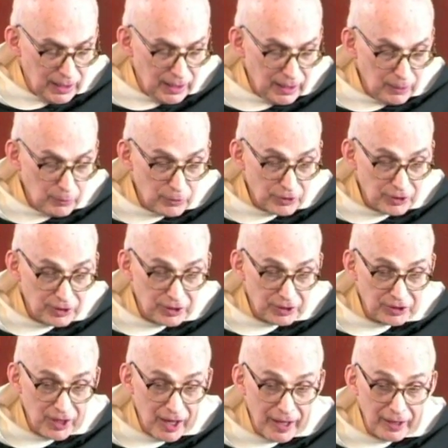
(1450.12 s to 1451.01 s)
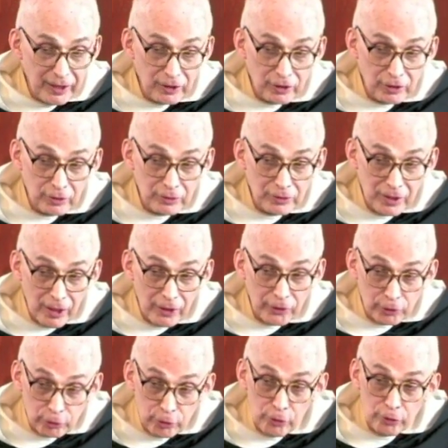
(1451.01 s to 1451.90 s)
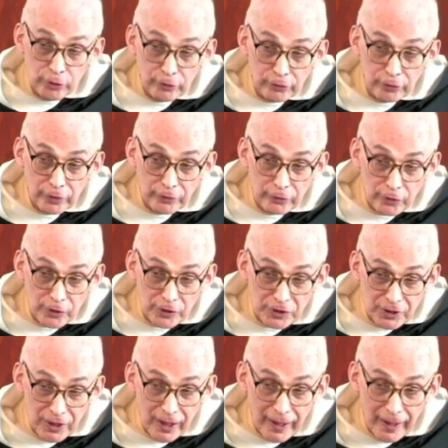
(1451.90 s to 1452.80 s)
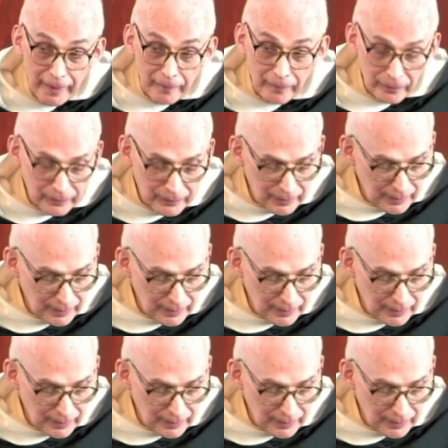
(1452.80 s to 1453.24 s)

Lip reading: He was deciding to tell the truth for the first time.